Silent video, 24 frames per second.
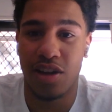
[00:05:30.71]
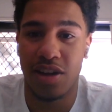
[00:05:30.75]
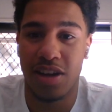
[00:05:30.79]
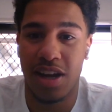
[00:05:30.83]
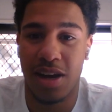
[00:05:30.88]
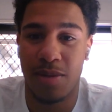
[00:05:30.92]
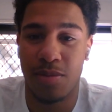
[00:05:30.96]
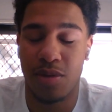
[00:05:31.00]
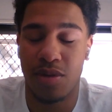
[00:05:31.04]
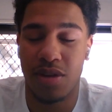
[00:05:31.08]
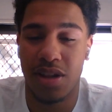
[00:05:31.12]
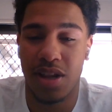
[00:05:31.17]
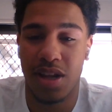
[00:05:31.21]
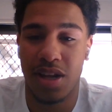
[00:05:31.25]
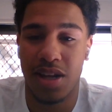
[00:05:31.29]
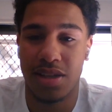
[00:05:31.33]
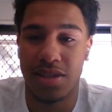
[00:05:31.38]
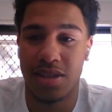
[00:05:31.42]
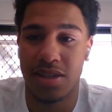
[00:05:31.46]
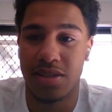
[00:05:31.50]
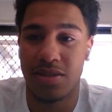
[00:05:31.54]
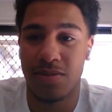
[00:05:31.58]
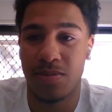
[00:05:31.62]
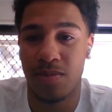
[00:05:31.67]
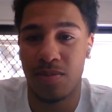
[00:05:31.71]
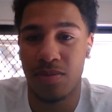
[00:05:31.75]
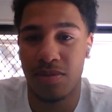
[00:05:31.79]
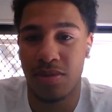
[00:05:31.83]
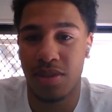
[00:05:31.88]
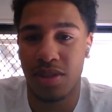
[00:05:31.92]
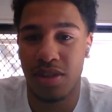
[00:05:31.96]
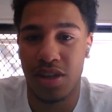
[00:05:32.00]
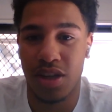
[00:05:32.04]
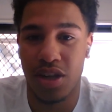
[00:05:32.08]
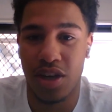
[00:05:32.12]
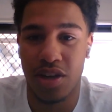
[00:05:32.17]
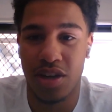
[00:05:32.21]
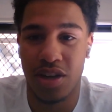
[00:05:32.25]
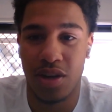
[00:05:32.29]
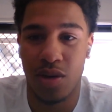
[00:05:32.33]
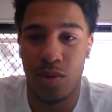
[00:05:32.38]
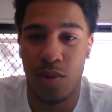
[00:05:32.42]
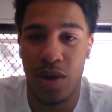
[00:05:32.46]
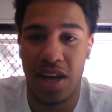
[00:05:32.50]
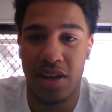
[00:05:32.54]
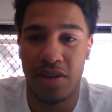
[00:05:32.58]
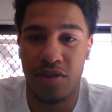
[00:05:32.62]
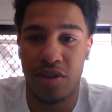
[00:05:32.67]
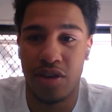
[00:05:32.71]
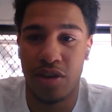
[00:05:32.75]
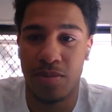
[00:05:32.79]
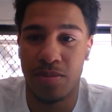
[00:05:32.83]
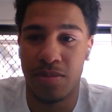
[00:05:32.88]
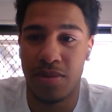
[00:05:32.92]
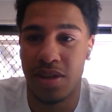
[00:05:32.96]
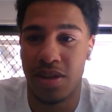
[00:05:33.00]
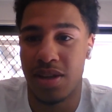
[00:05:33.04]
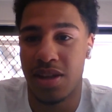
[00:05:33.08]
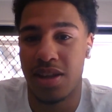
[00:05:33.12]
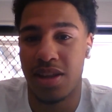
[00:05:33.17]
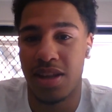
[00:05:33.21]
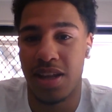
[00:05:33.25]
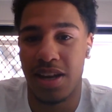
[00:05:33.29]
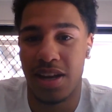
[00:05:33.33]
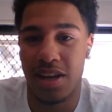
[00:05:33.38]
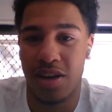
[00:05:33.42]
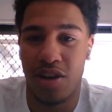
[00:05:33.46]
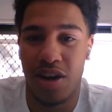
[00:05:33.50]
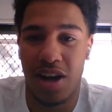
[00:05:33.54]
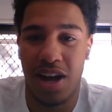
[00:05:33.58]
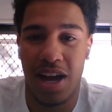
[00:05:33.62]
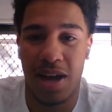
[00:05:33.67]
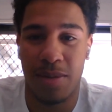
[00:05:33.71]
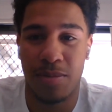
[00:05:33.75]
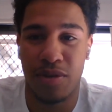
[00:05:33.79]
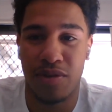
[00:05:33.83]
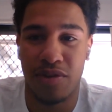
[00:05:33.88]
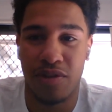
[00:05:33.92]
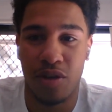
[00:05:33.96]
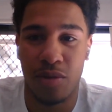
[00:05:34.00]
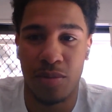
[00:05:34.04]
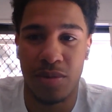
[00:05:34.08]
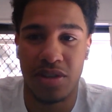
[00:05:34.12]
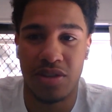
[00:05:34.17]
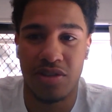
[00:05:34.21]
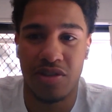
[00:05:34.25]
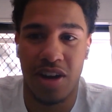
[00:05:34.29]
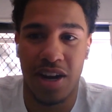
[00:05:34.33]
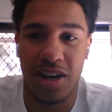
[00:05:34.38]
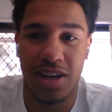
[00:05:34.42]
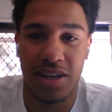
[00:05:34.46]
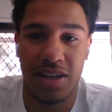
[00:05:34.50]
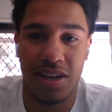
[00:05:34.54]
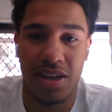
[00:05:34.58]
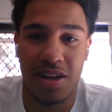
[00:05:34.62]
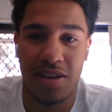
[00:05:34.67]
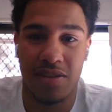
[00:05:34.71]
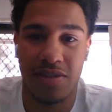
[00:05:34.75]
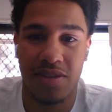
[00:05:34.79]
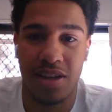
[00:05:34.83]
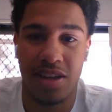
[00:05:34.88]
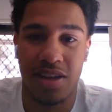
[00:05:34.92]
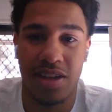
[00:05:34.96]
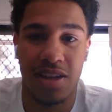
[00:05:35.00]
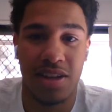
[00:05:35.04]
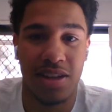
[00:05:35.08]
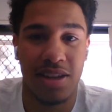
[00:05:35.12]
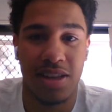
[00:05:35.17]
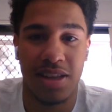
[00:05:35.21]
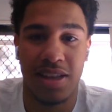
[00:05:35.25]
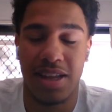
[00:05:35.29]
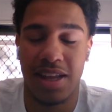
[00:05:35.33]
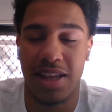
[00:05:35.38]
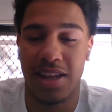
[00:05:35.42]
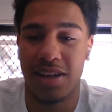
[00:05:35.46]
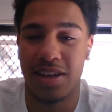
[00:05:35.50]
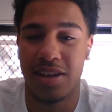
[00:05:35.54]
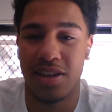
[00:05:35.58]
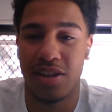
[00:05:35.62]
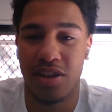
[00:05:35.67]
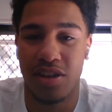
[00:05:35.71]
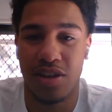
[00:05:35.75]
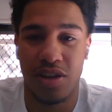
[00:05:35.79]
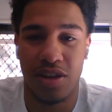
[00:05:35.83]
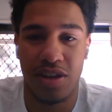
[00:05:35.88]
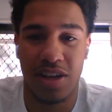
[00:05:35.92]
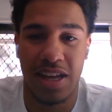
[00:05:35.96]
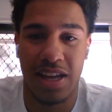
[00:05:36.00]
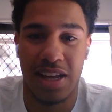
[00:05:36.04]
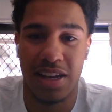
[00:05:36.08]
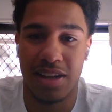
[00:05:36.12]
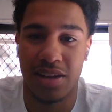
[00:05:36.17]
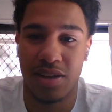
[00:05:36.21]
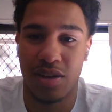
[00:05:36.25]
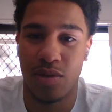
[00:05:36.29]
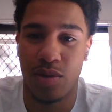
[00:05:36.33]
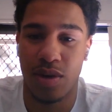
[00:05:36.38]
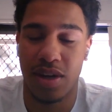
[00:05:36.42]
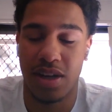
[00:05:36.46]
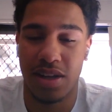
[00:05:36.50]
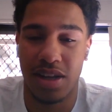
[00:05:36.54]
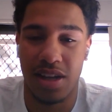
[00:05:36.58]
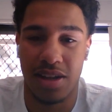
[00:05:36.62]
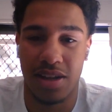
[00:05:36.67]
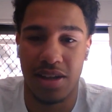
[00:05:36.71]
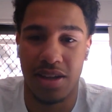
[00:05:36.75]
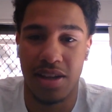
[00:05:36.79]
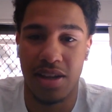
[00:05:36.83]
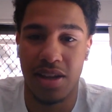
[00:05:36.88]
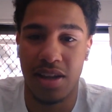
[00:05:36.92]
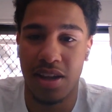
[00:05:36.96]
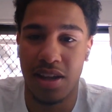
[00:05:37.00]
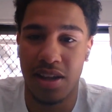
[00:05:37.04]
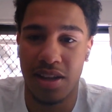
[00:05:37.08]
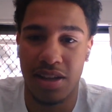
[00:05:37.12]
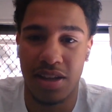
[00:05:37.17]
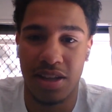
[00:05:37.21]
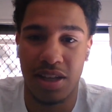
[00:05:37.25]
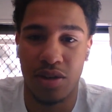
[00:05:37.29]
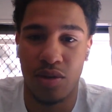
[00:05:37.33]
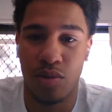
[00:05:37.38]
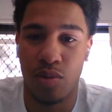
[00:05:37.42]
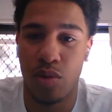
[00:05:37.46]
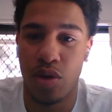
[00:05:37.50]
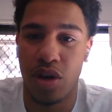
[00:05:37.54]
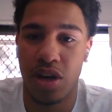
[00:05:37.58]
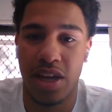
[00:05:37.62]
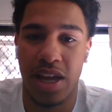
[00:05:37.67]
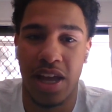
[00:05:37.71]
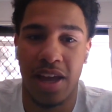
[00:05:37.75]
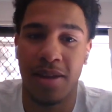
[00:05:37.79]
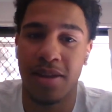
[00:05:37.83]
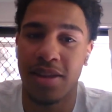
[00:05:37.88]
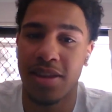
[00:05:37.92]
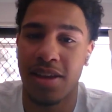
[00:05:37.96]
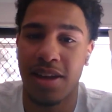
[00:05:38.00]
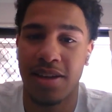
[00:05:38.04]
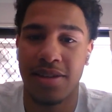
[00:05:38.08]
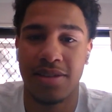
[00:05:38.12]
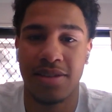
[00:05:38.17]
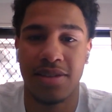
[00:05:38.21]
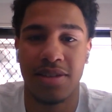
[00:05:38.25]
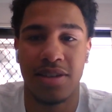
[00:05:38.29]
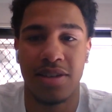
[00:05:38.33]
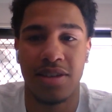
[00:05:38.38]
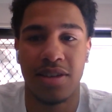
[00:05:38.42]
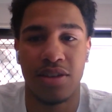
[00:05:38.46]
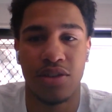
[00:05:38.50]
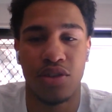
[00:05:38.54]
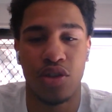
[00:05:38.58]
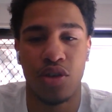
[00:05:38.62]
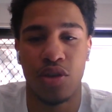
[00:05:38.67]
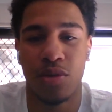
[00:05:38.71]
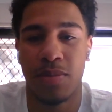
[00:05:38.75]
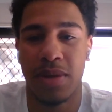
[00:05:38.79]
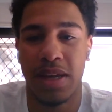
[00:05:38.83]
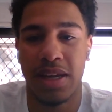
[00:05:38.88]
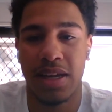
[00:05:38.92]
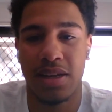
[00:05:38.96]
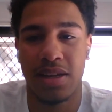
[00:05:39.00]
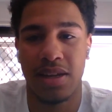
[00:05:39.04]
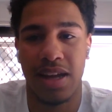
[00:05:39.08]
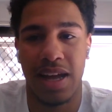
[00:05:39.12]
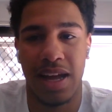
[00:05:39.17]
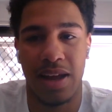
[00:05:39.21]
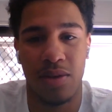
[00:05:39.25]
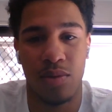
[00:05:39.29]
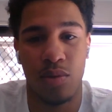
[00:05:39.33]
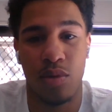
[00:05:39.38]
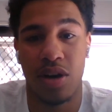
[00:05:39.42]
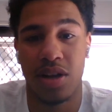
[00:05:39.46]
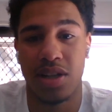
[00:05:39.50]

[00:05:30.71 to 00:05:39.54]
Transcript: go a couple classes, go to the weight room. Then I got high performance training after, and then go get in quick another little workout. Nothing too big at